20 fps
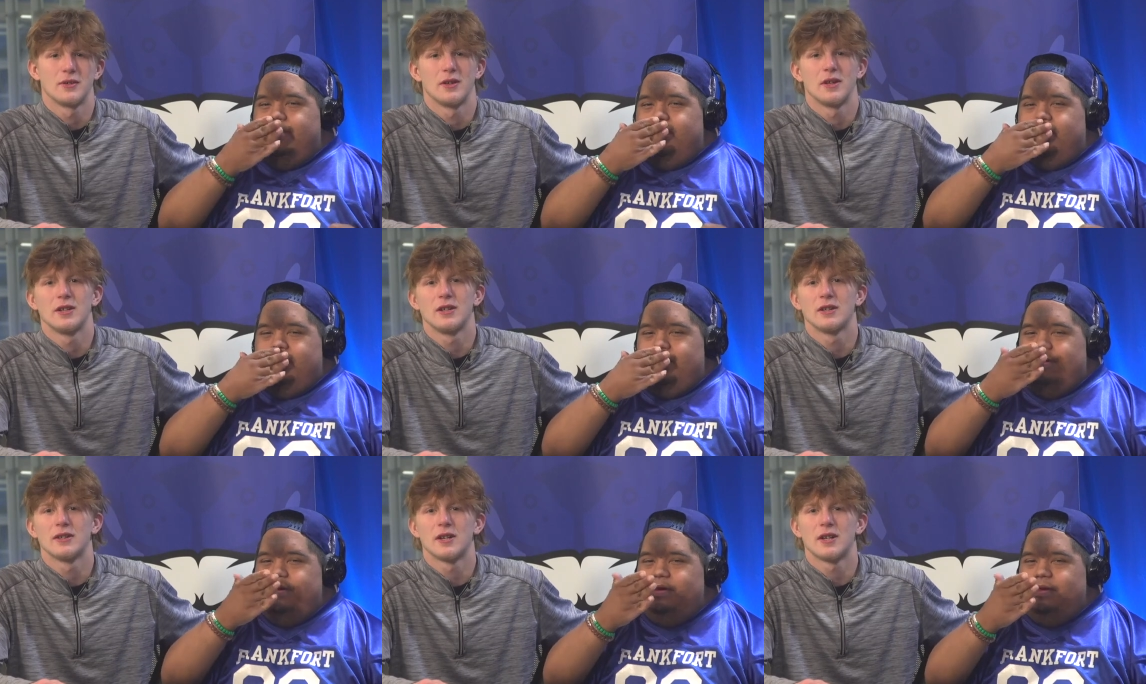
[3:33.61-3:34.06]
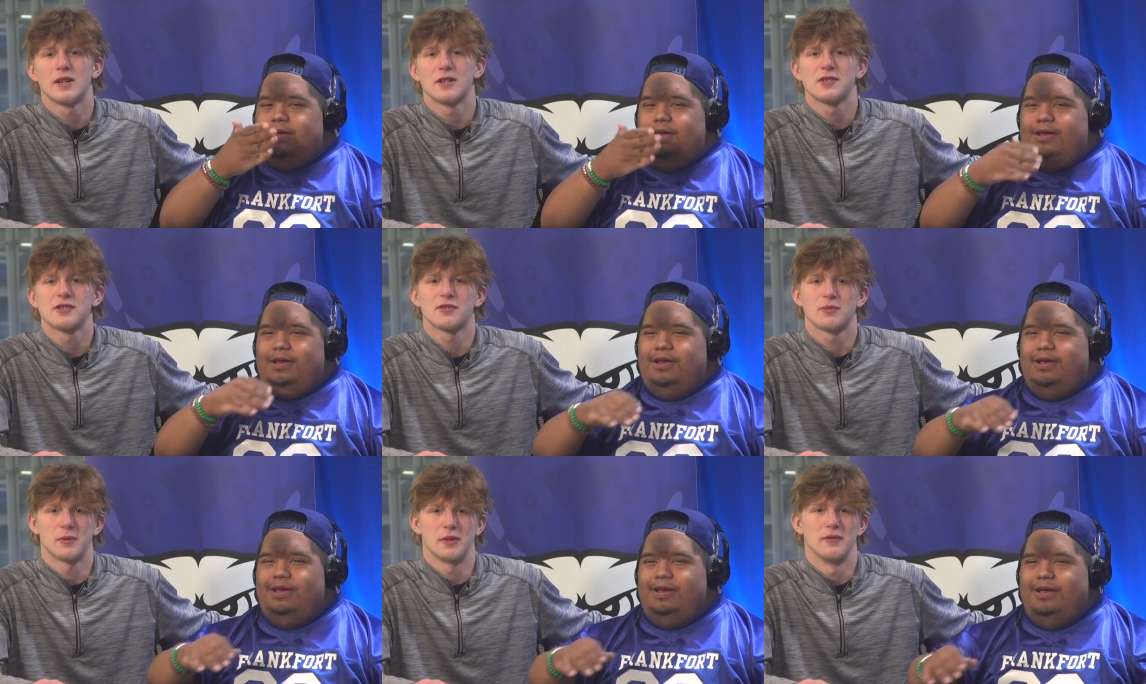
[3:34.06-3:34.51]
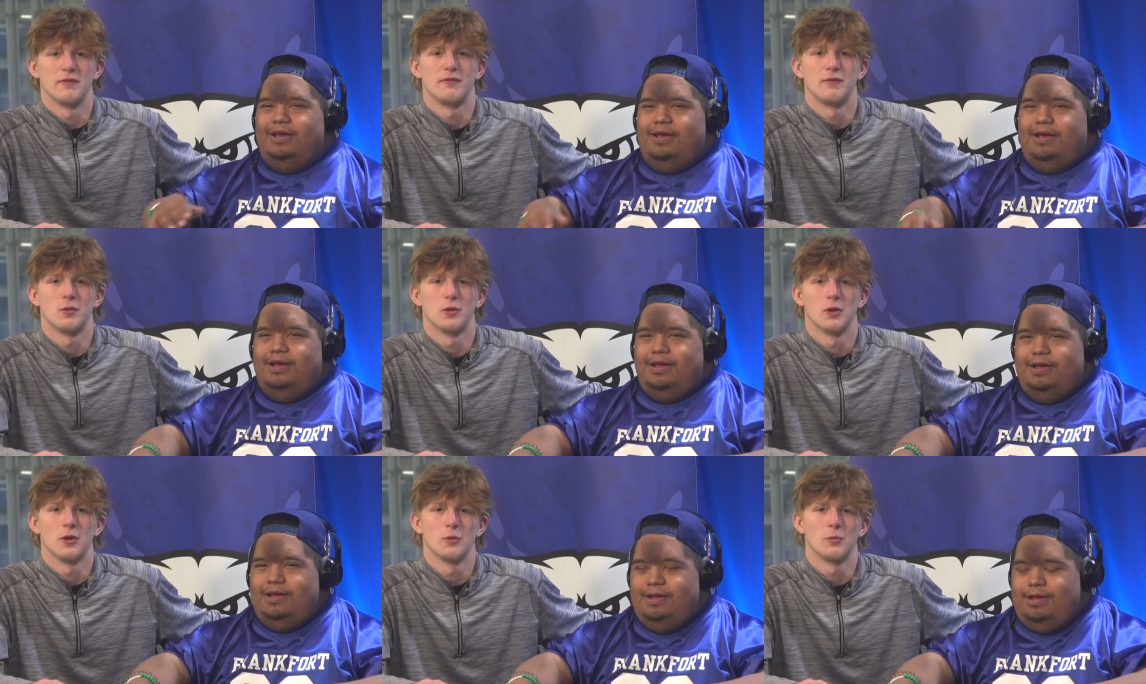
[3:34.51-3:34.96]
Speaker 1: and then lines 3 and
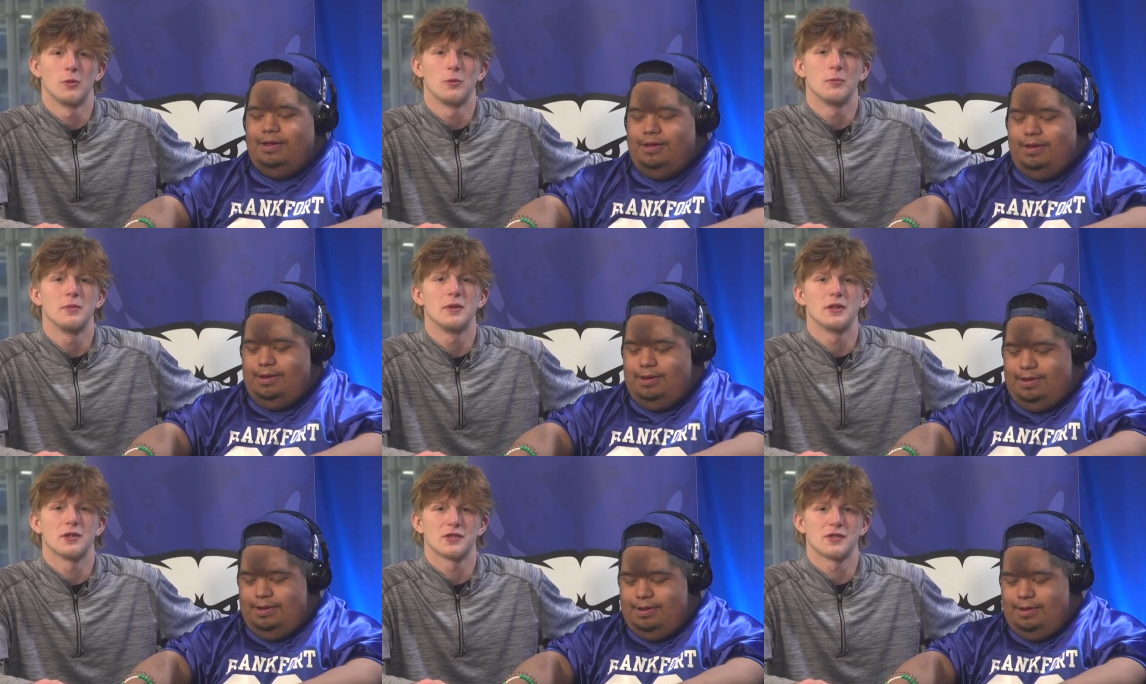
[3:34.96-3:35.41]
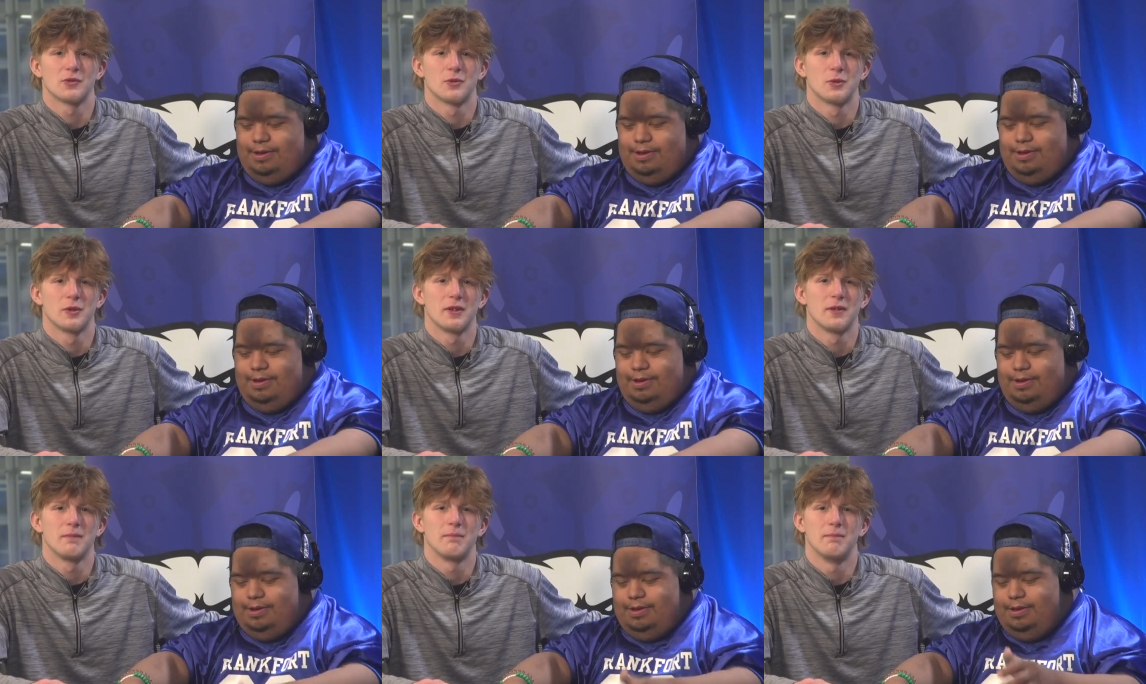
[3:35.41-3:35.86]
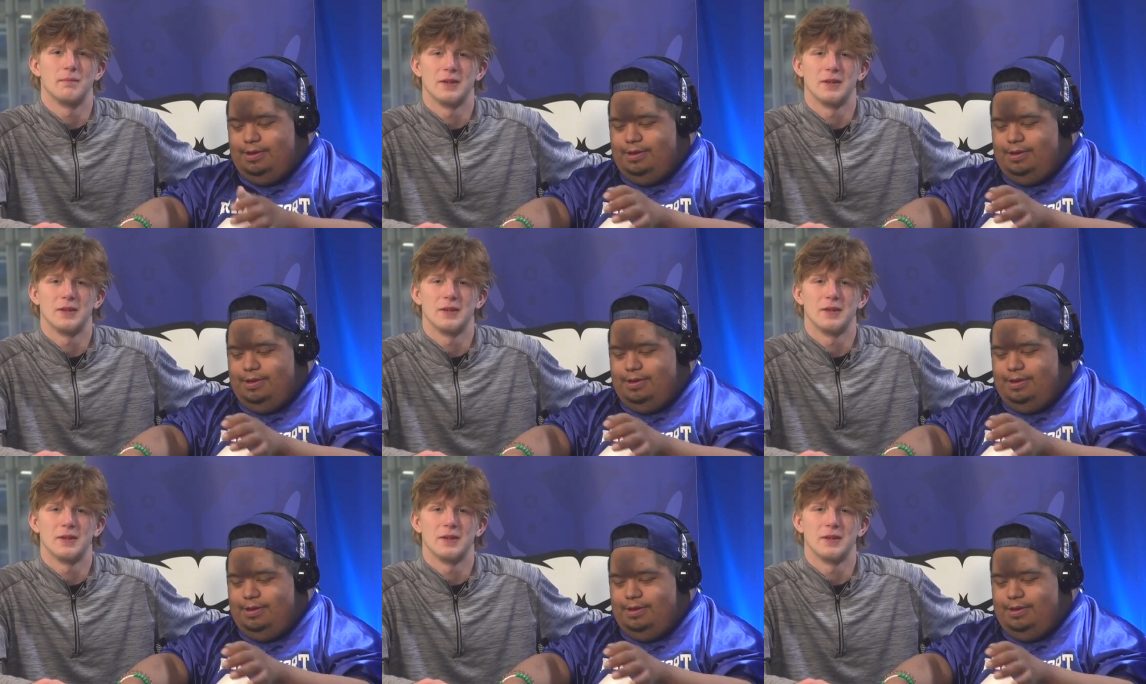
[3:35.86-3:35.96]
4 will be assorted